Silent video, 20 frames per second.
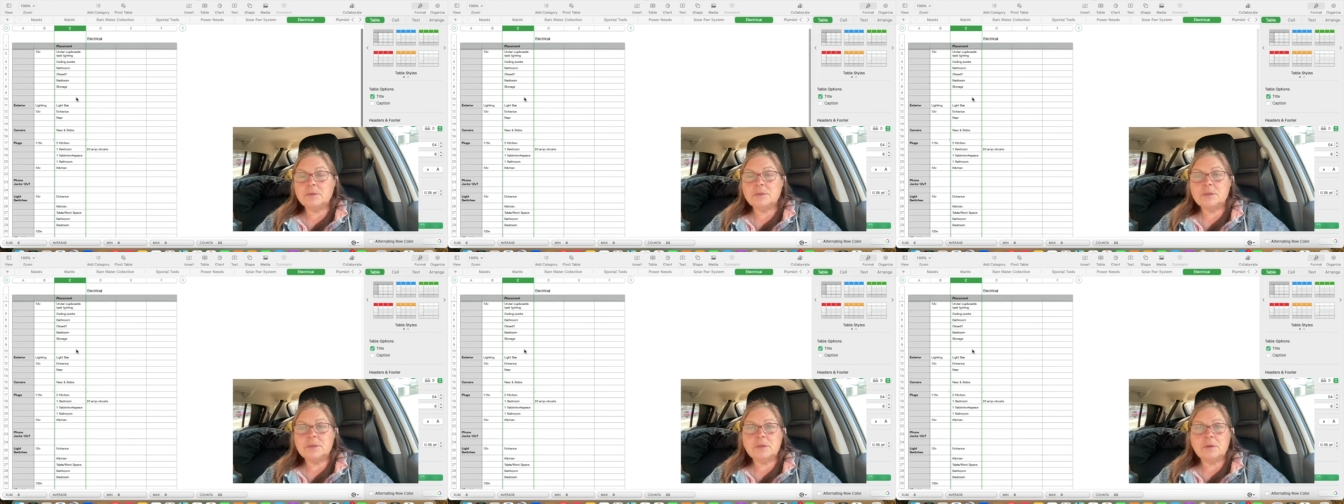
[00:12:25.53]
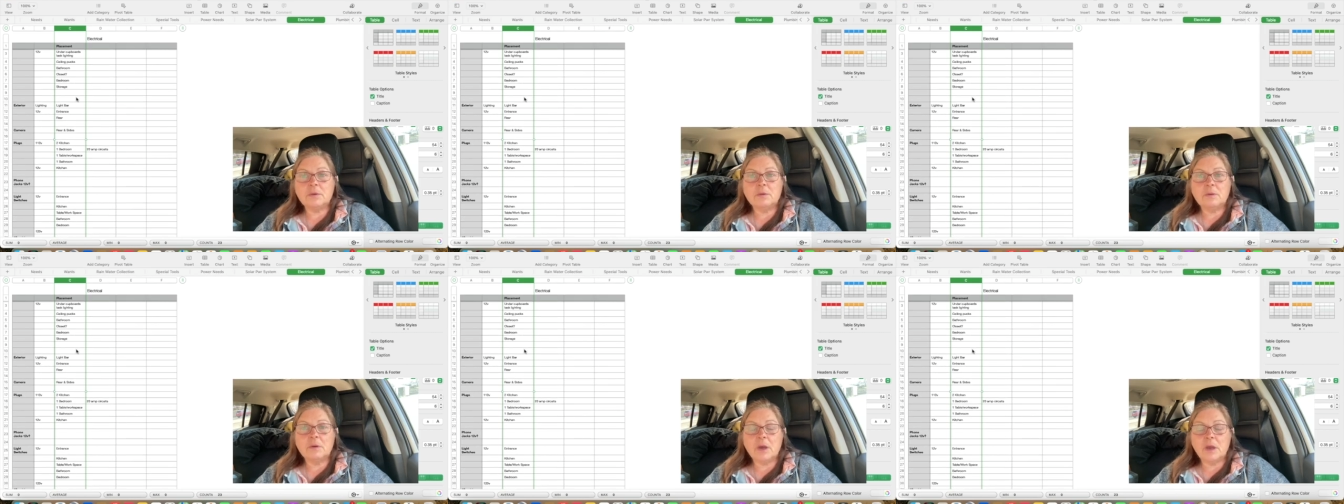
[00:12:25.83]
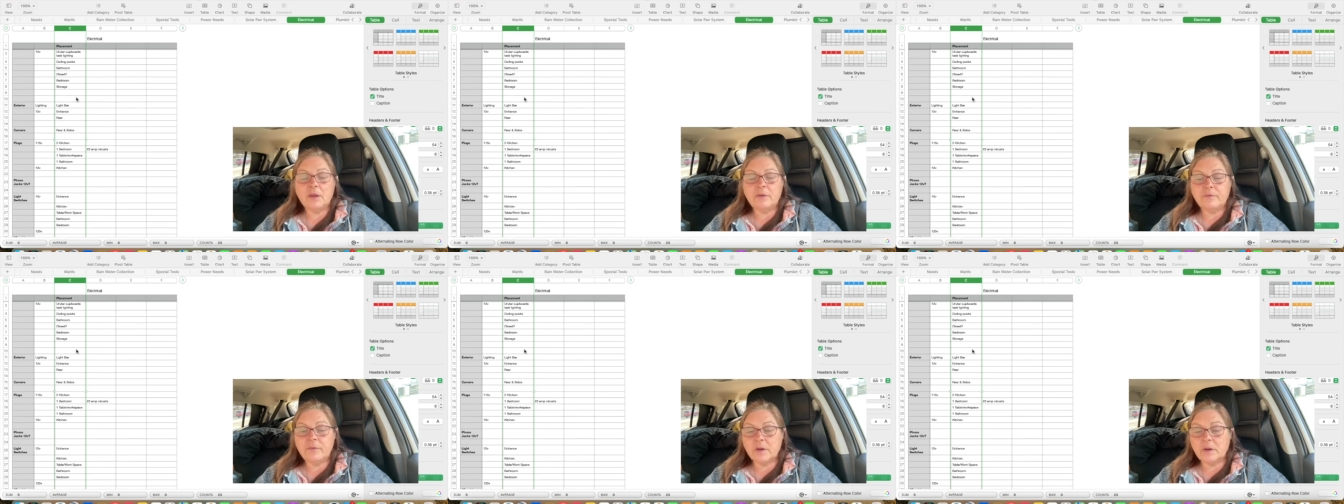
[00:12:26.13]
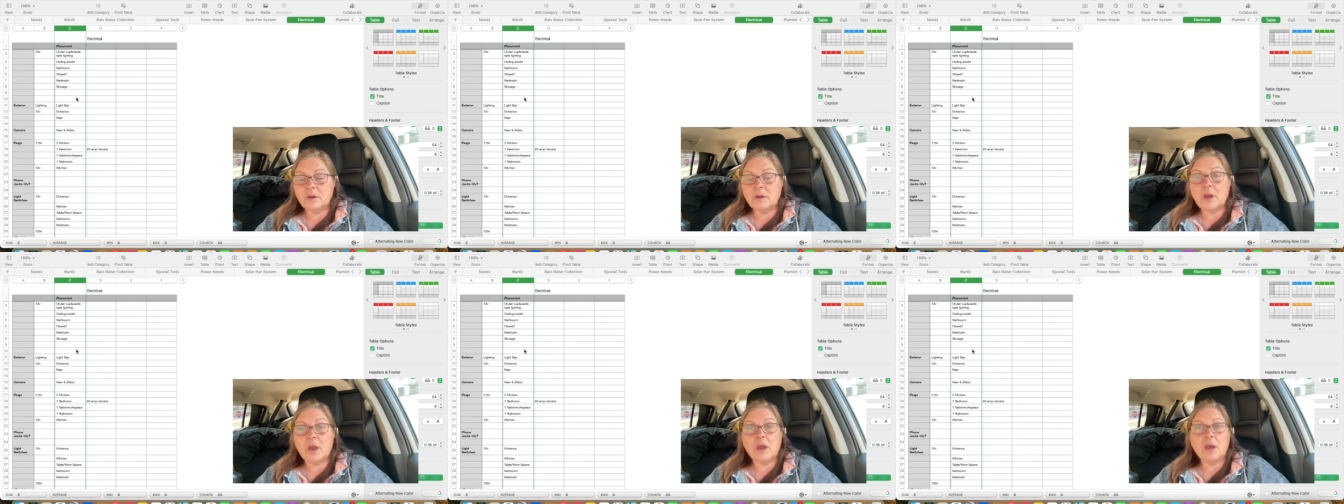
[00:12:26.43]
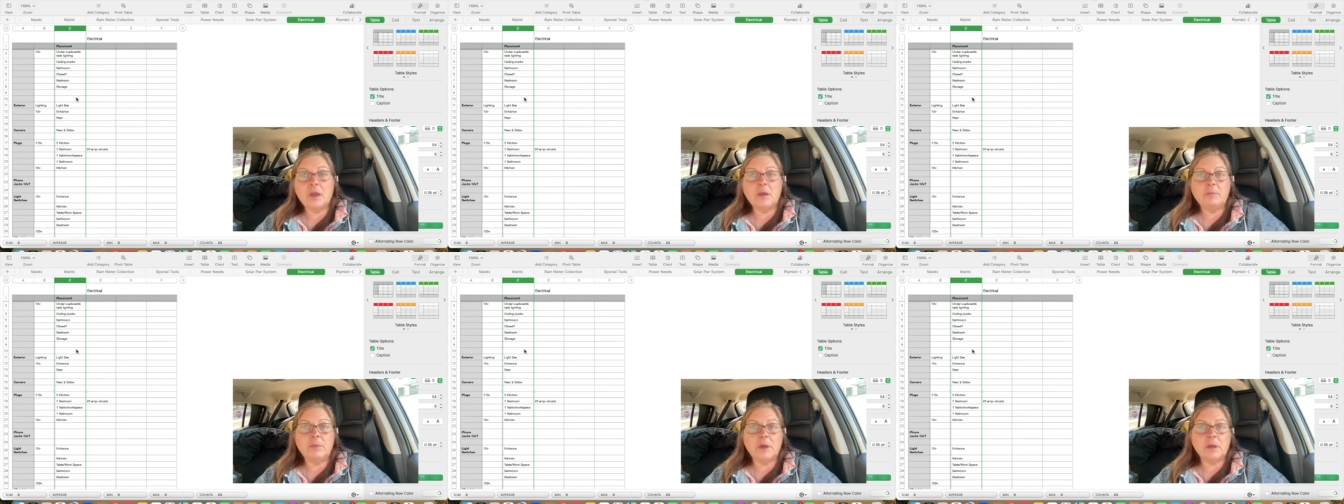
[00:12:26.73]
So I figured
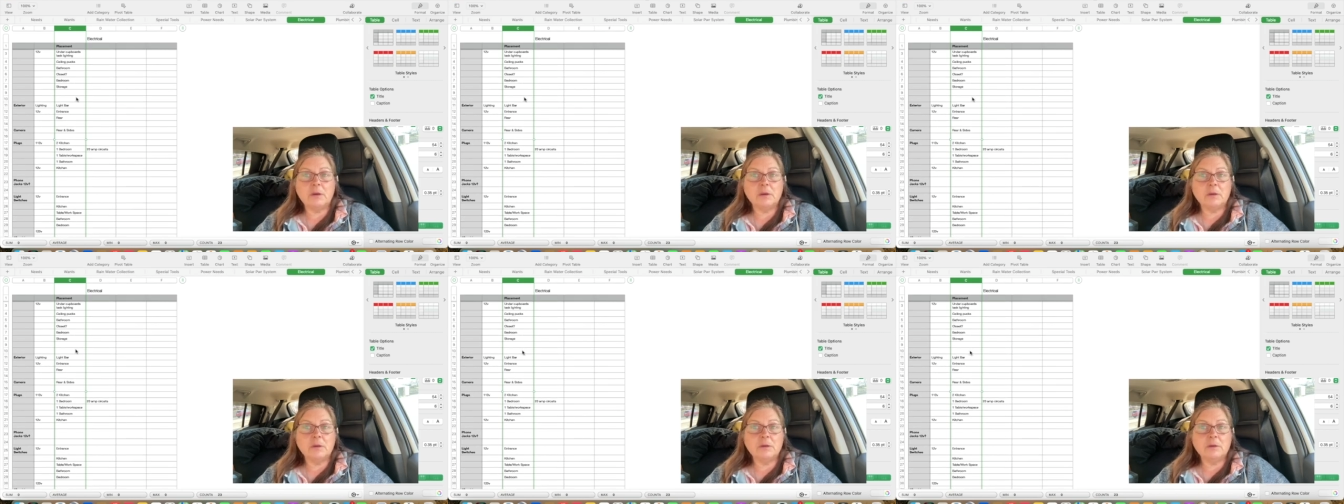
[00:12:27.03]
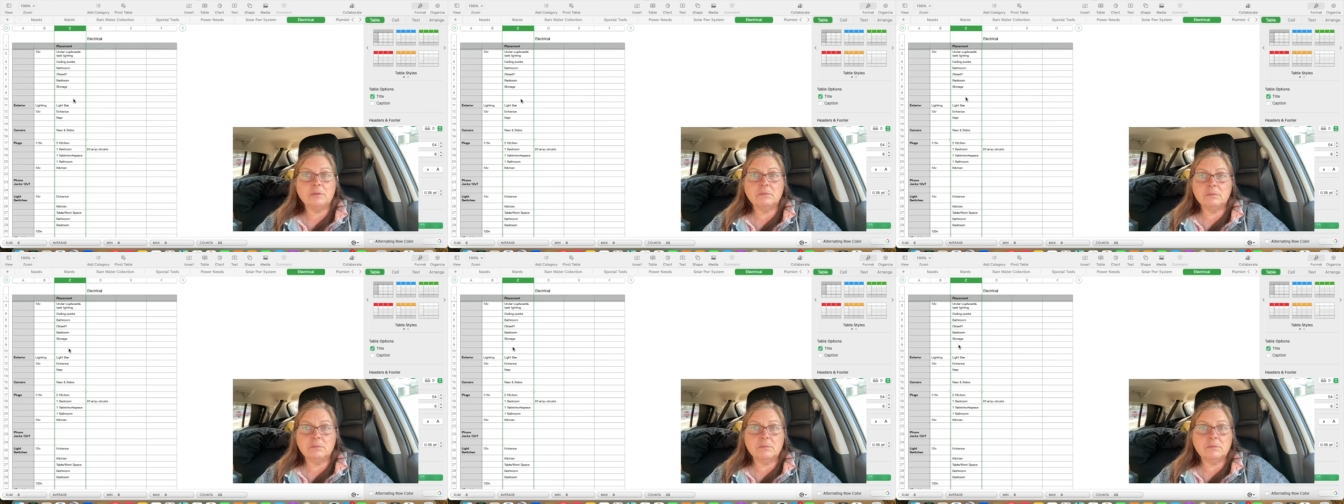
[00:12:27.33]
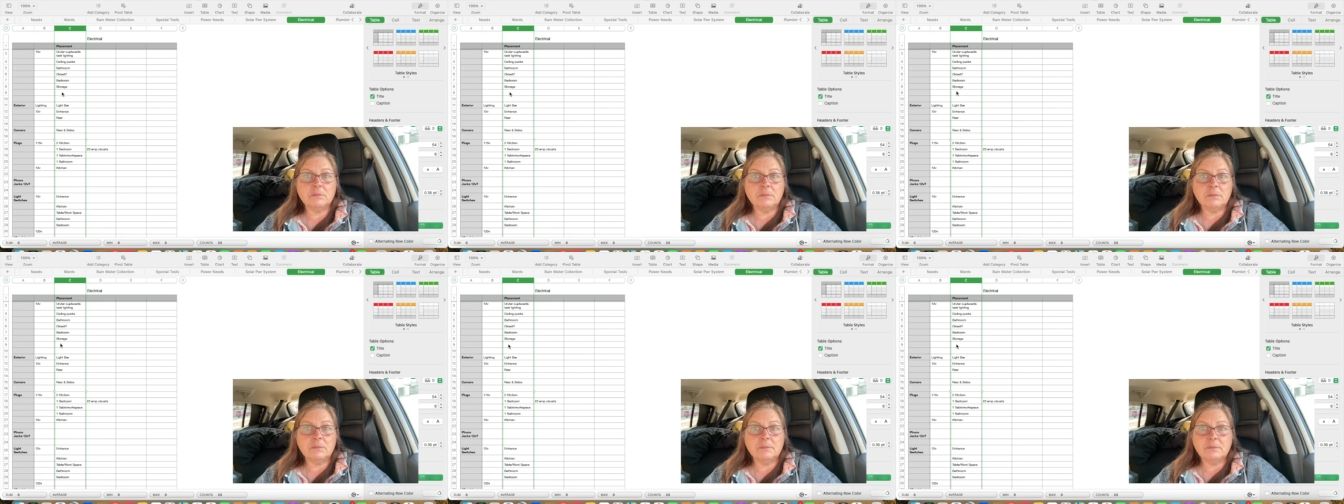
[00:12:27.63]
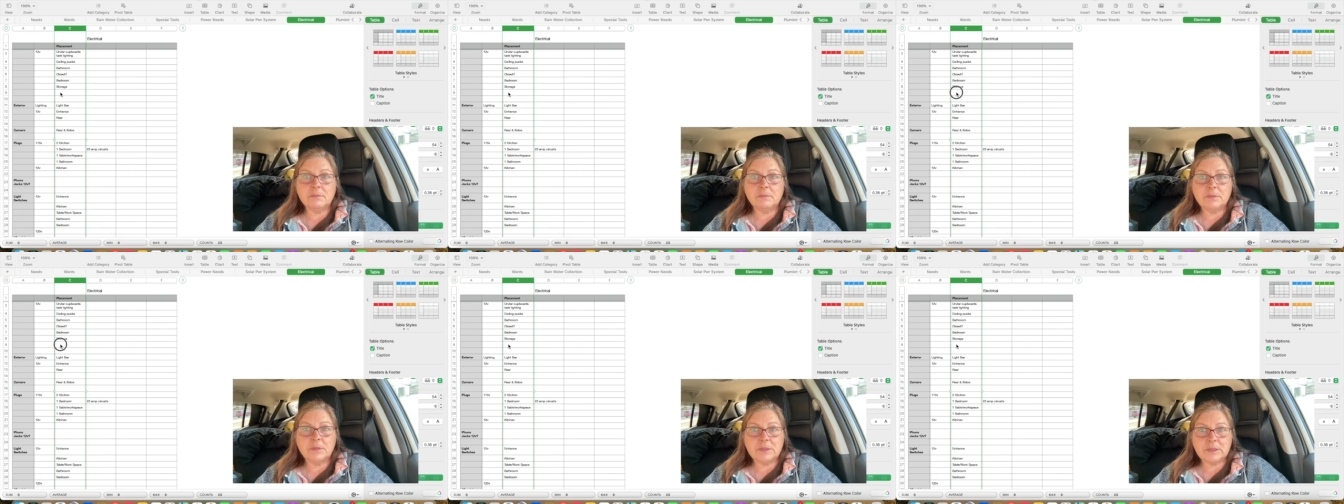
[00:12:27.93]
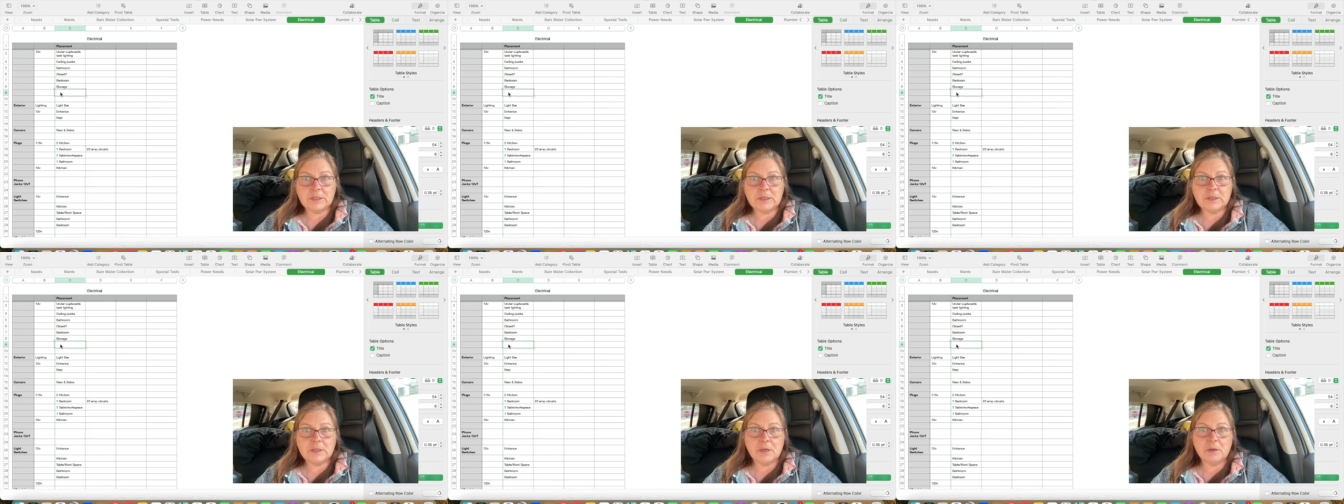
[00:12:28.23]
I better
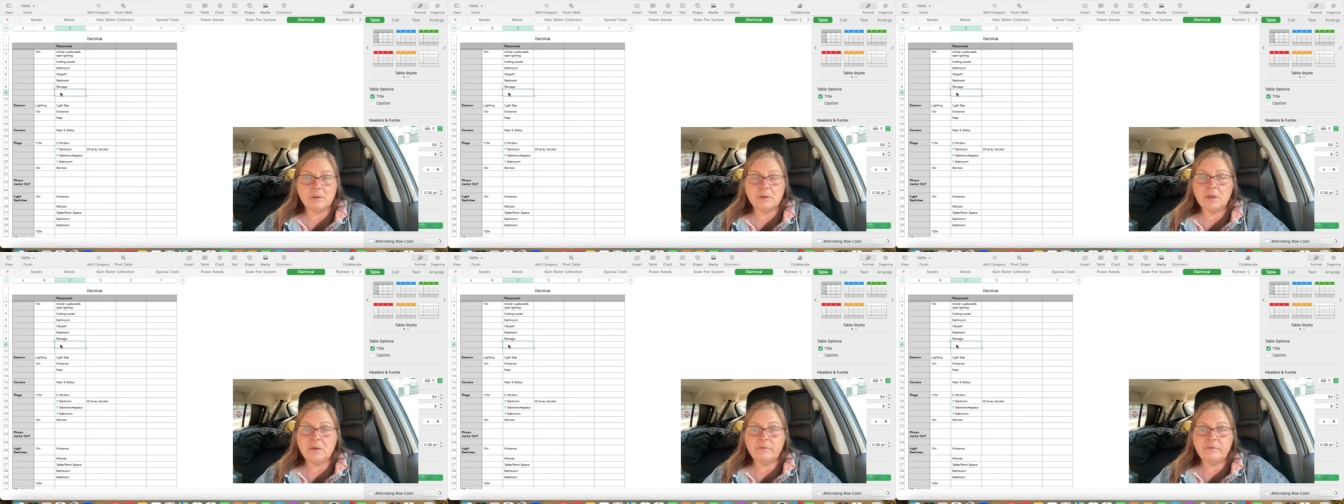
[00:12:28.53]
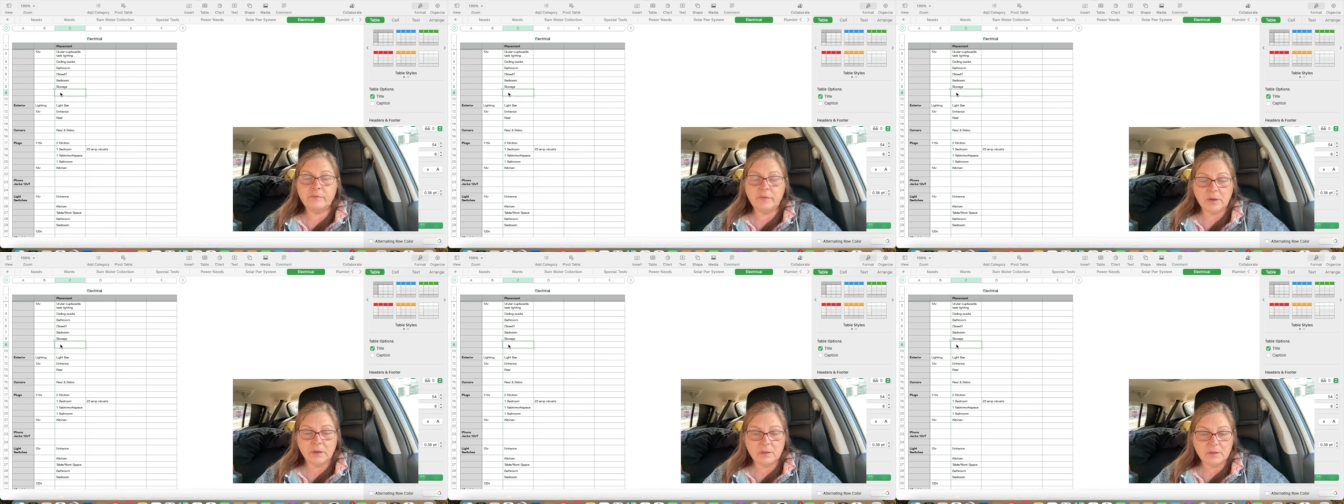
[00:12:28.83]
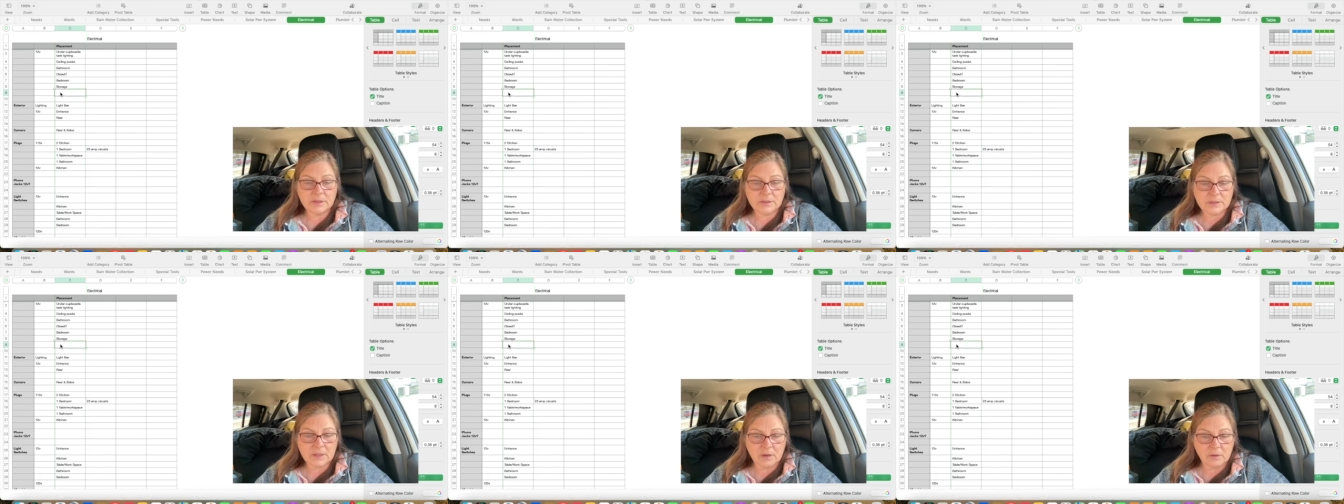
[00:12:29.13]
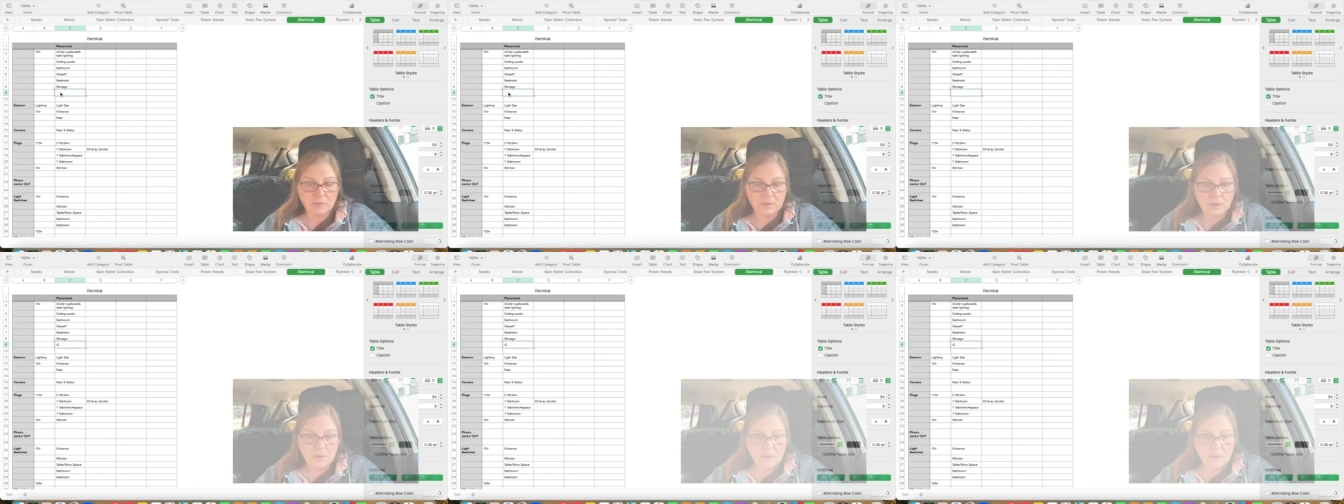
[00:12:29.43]
sit down and figure this out.